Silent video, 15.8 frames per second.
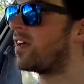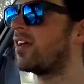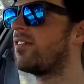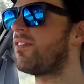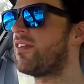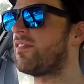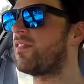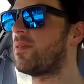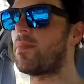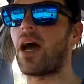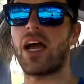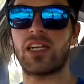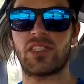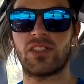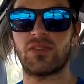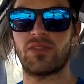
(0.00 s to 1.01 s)
50
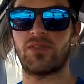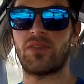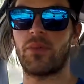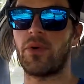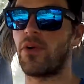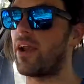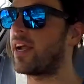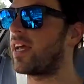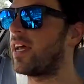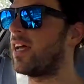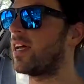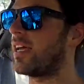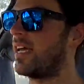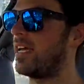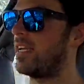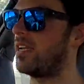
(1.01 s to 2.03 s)
bucks from a wrecker
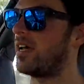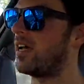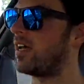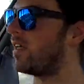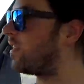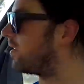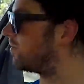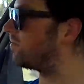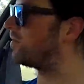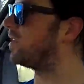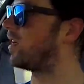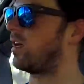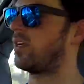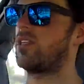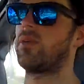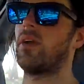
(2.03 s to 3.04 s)
and a, you
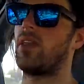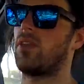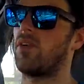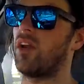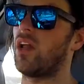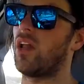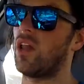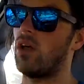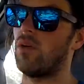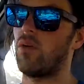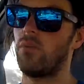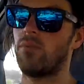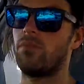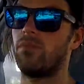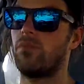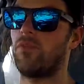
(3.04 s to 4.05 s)
know,
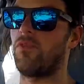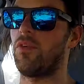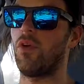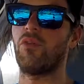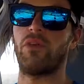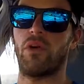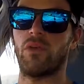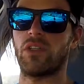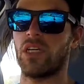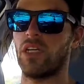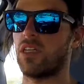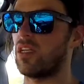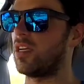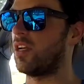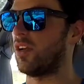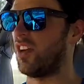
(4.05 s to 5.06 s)
$23 fuel filter
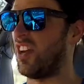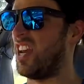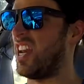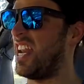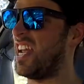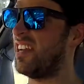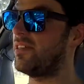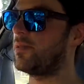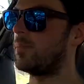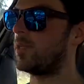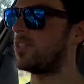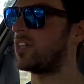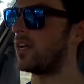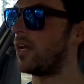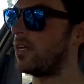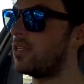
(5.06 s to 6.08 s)
that didn't need to be
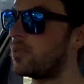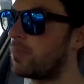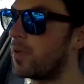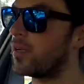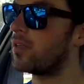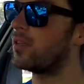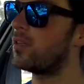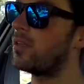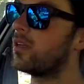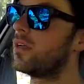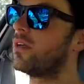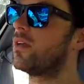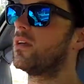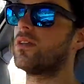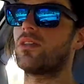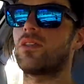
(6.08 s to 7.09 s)
changed, but
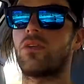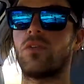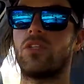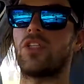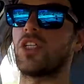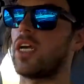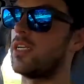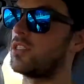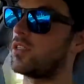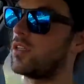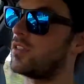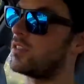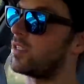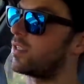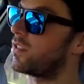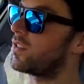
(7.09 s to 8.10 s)
it's good to change those
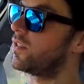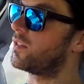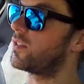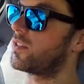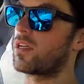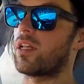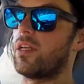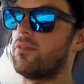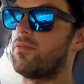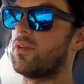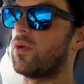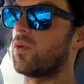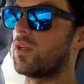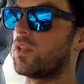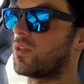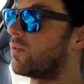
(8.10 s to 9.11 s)
things because clean fuel
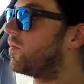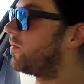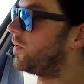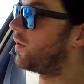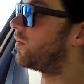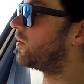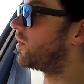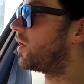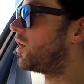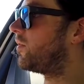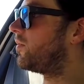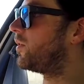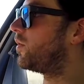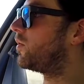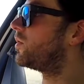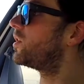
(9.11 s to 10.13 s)
is good fuel. Dirty
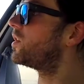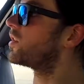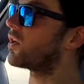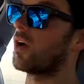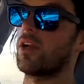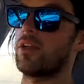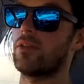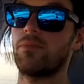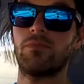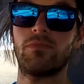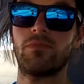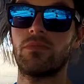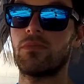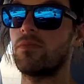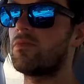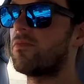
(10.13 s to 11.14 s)
fuel just kind of
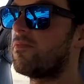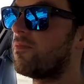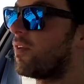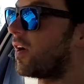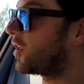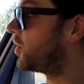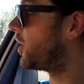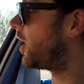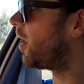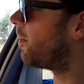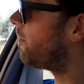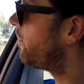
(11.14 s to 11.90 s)
it up.